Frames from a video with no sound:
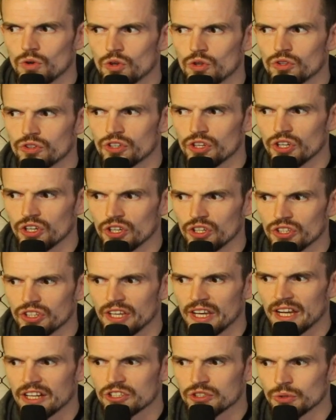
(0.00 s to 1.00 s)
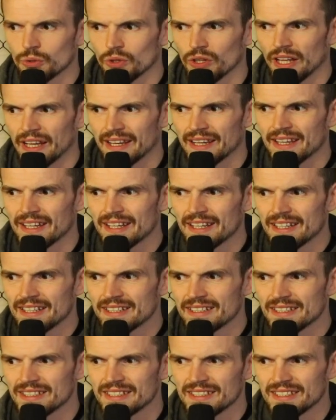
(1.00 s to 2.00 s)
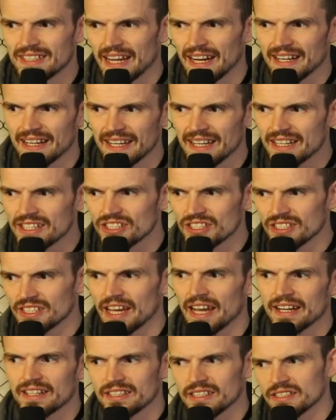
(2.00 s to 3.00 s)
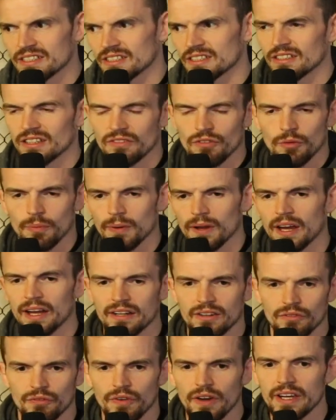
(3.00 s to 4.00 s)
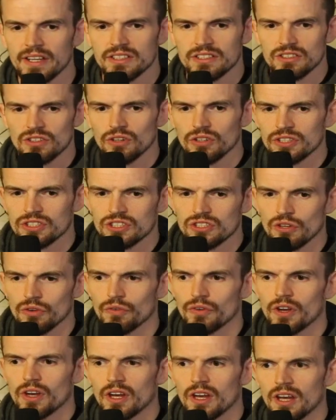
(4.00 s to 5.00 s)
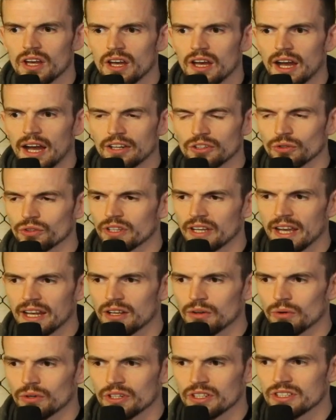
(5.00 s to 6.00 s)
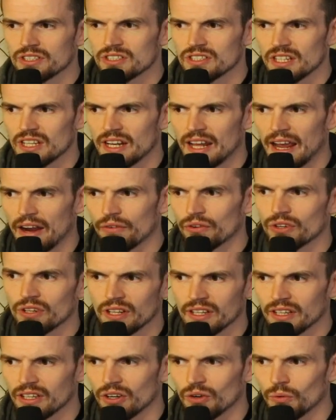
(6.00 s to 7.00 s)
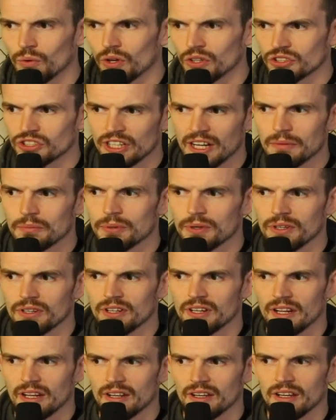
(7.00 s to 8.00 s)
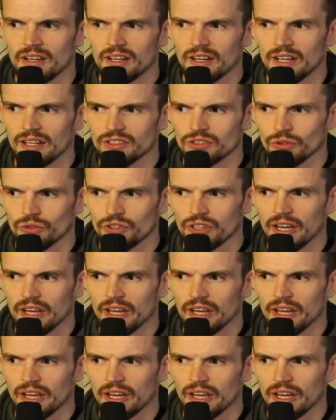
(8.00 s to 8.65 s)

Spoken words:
the actual like techniques and tactics that they've applied in fights and all this stuff. I don't think anyone is inherently a world champion in it, and I do